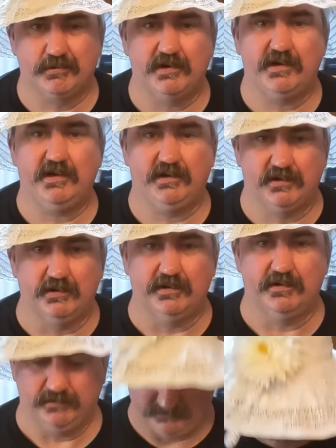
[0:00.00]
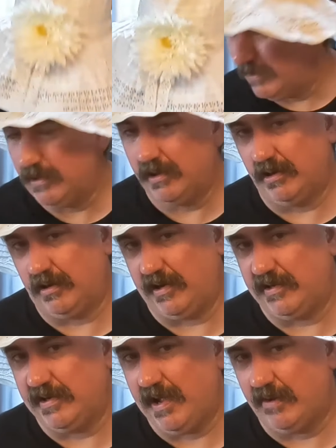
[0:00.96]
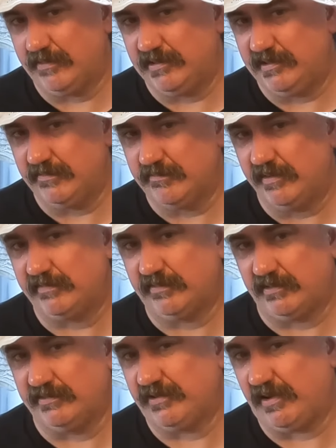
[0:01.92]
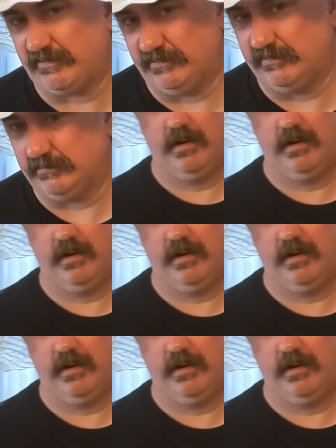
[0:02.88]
pretty good. All right, now we need to mix our injection.